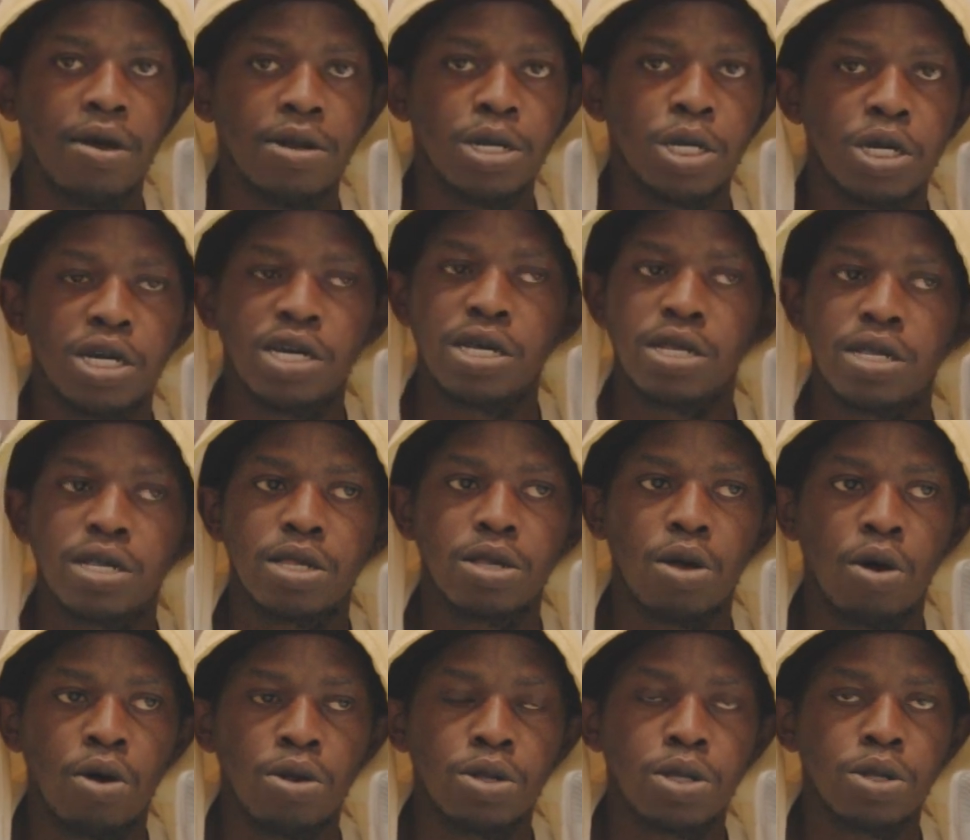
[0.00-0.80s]

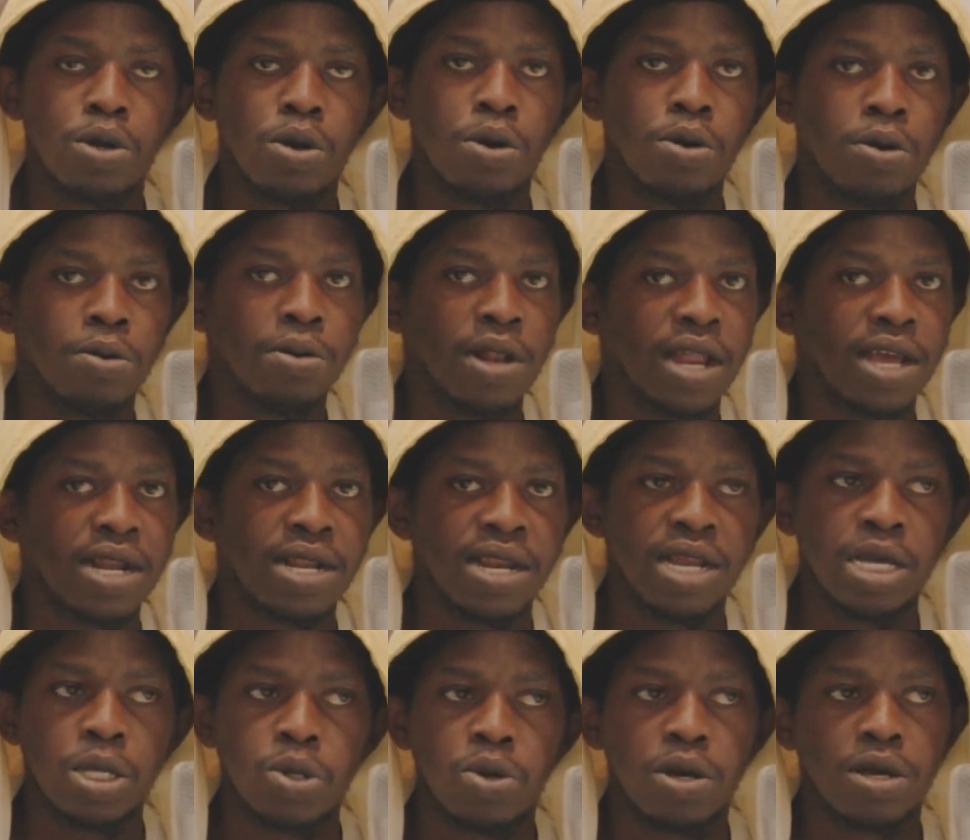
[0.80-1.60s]
just also like
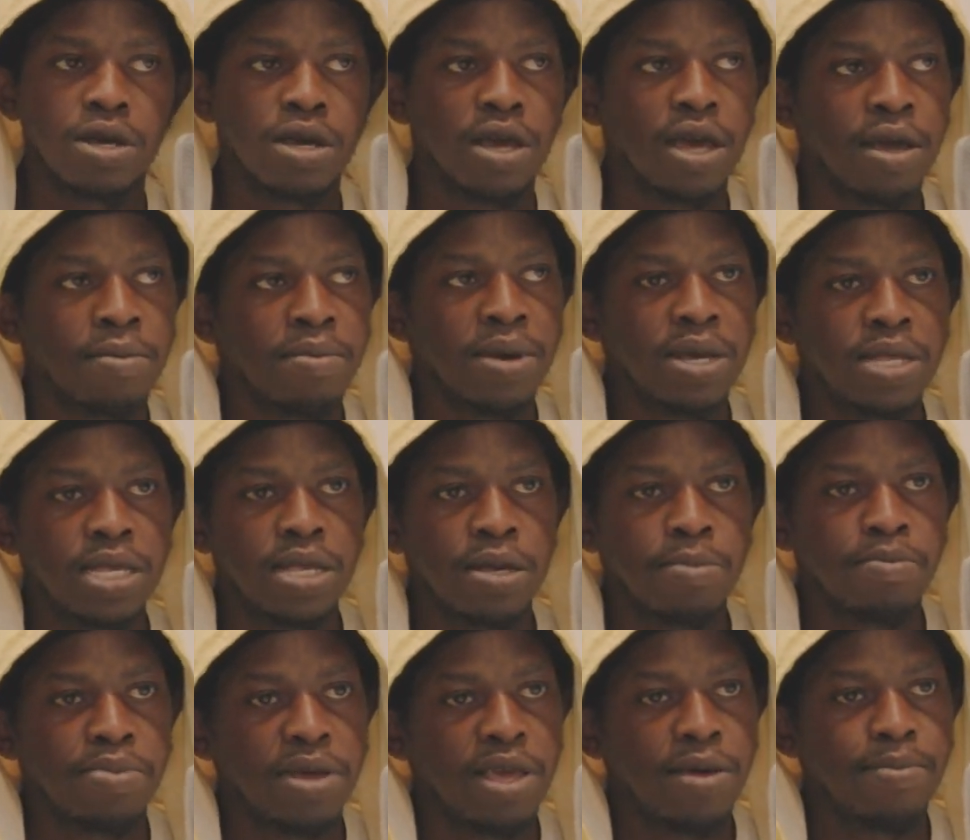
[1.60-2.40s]
networking,
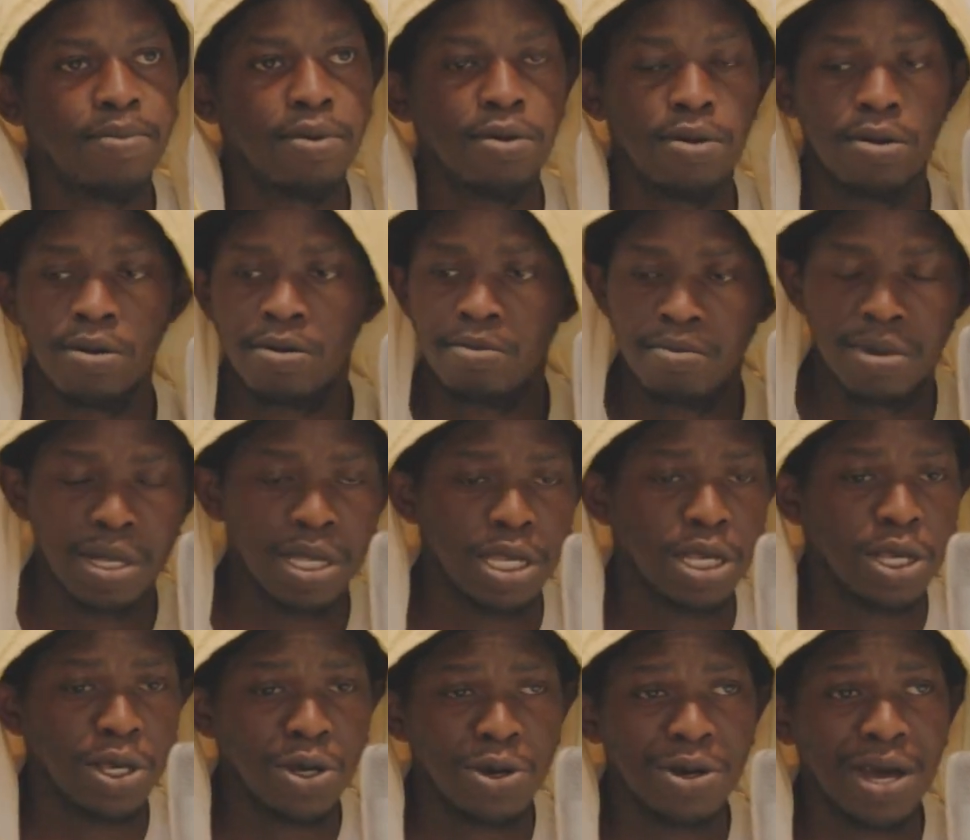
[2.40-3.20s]
meeting people,
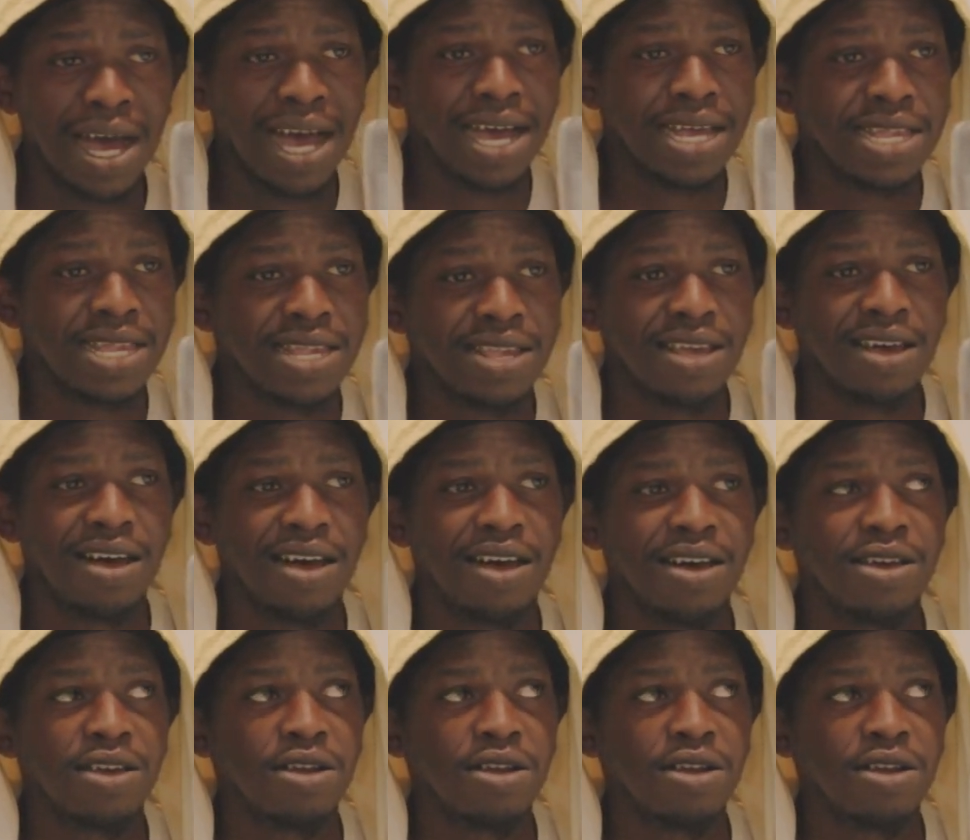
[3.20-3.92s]
meeting you guys here.